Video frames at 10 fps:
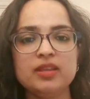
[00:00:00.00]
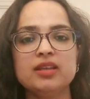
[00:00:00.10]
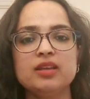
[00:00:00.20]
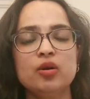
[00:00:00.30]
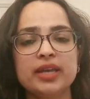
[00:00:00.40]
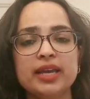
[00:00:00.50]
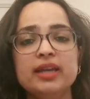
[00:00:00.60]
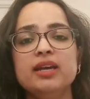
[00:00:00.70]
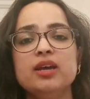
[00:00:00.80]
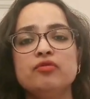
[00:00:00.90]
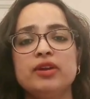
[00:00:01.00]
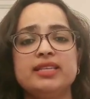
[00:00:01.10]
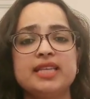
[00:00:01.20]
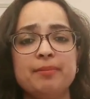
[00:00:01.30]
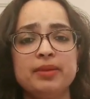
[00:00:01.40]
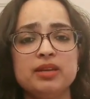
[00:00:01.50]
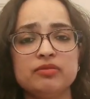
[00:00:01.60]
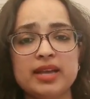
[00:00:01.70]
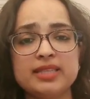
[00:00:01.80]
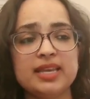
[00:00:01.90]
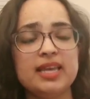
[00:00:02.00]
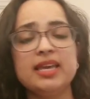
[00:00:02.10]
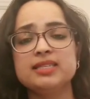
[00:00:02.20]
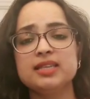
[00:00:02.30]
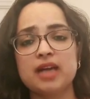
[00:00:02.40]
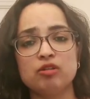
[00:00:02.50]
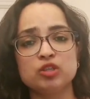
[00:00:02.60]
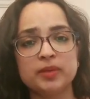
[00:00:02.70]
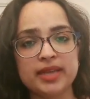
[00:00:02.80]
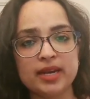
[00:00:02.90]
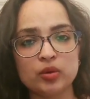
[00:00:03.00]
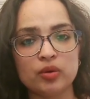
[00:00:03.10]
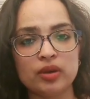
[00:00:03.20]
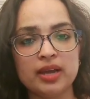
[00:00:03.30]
Okay? For example, if I say he's a couch potato,